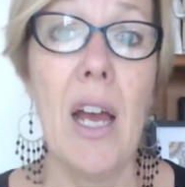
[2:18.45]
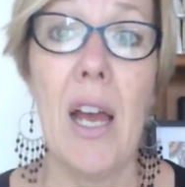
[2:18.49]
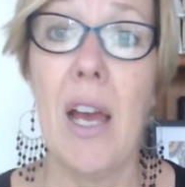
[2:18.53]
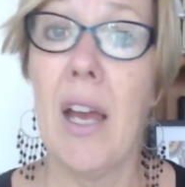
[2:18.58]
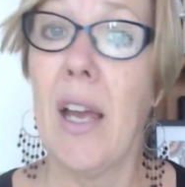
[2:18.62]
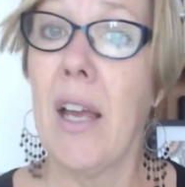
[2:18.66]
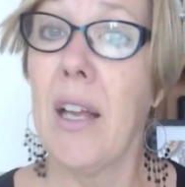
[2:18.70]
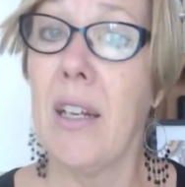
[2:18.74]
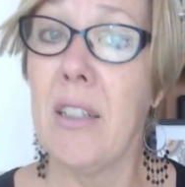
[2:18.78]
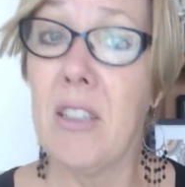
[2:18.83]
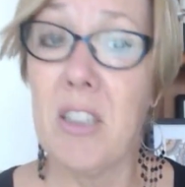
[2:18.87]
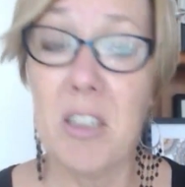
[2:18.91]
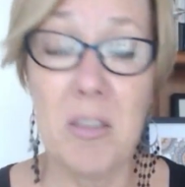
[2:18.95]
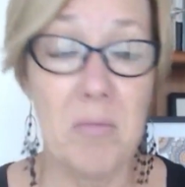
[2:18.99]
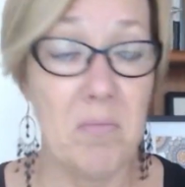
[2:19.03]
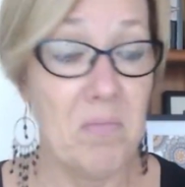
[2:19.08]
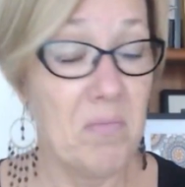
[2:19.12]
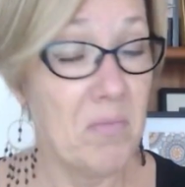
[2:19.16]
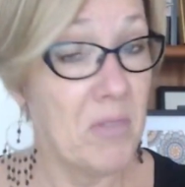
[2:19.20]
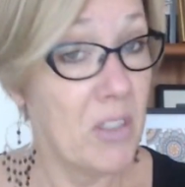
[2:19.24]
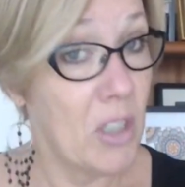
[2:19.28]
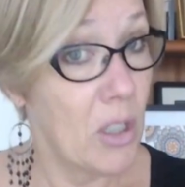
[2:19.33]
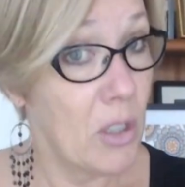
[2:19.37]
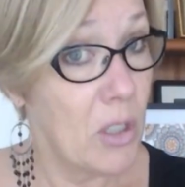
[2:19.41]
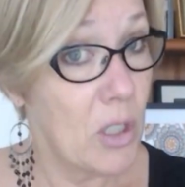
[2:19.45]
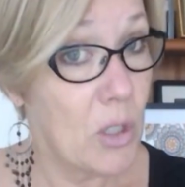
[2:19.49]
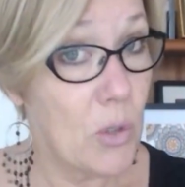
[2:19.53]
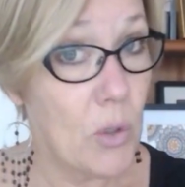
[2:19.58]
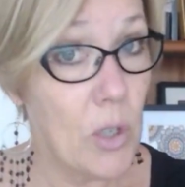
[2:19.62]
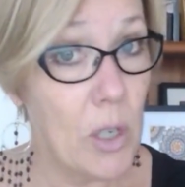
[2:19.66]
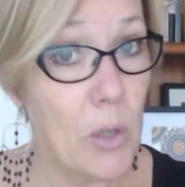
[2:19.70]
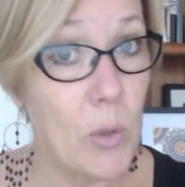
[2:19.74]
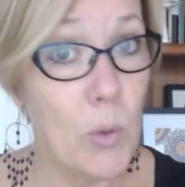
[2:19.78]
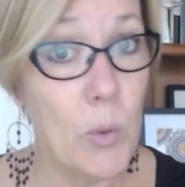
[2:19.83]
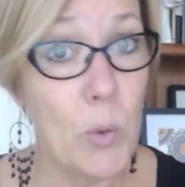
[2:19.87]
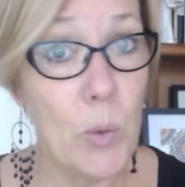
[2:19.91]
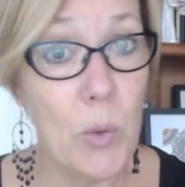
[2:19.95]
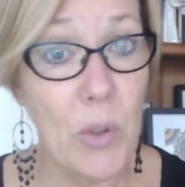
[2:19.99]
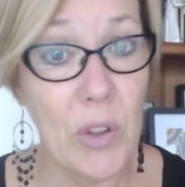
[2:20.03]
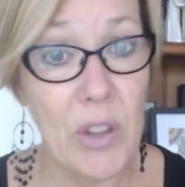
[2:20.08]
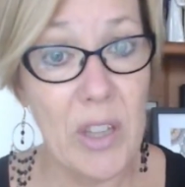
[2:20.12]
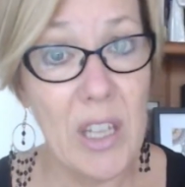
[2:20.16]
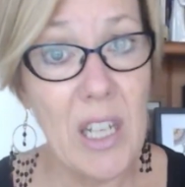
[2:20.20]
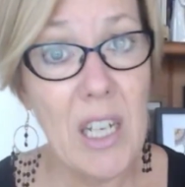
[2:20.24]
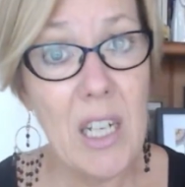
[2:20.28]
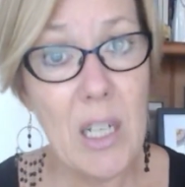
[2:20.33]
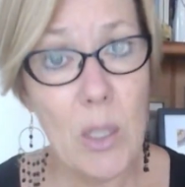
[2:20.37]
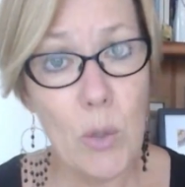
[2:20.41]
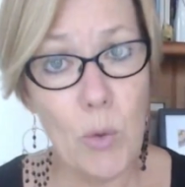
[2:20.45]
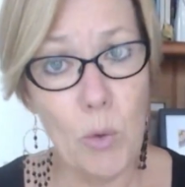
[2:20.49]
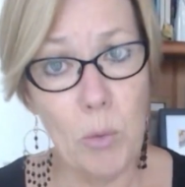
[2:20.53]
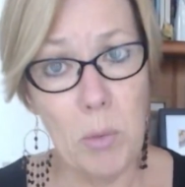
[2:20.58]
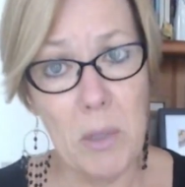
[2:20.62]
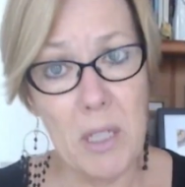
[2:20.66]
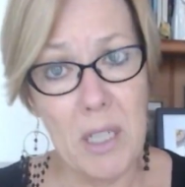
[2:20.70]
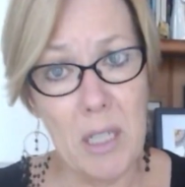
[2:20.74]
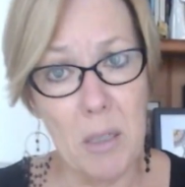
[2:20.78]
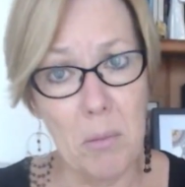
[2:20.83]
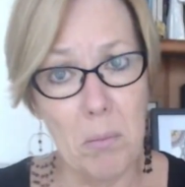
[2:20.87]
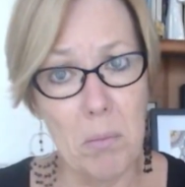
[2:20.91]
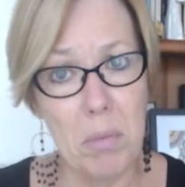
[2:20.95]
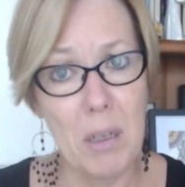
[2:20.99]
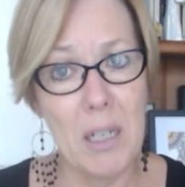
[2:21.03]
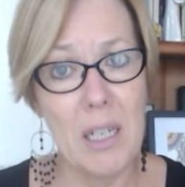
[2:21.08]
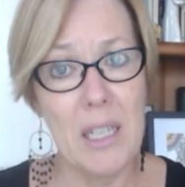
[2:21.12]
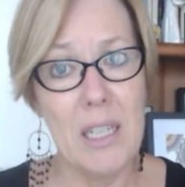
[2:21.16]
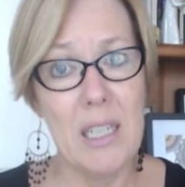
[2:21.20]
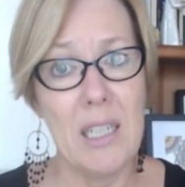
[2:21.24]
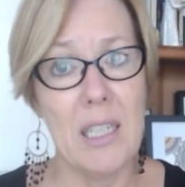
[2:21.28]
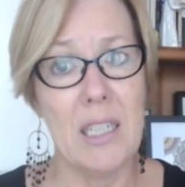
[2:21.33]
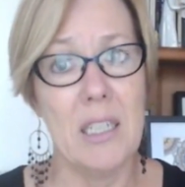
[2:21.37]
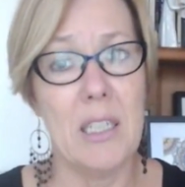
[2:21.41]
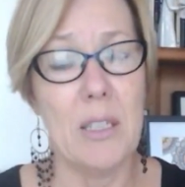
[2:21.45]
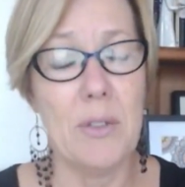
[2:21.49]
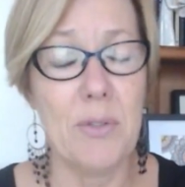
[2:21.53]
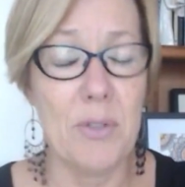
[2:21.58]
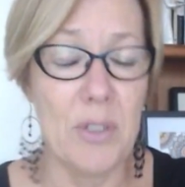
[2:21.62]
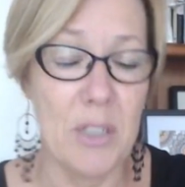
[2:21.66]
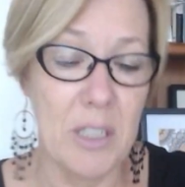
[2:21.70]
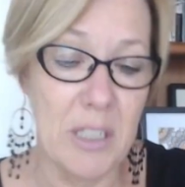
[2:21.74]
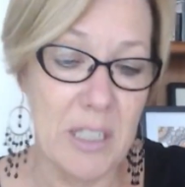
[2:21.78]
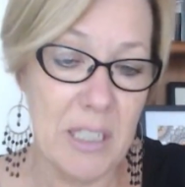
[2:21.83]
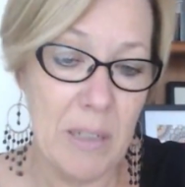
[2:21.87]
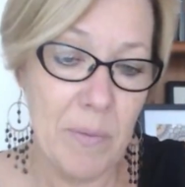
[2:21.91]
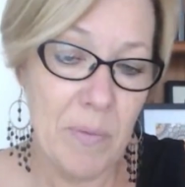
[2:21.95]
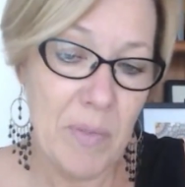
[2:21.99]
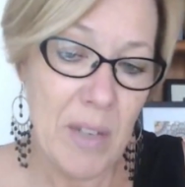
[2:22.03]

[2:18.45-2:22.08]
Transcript: and don't struggle, things will be completely different.